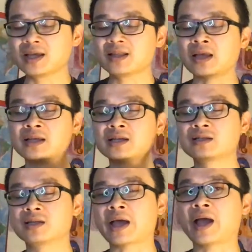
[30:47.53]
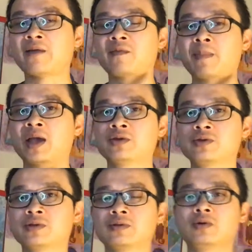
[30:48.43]
Then yesterday, I have a
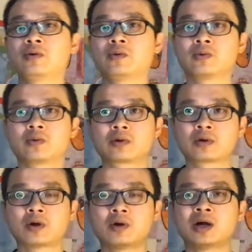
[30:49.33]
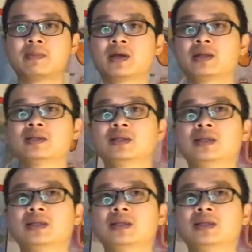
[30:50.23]
patient who called up and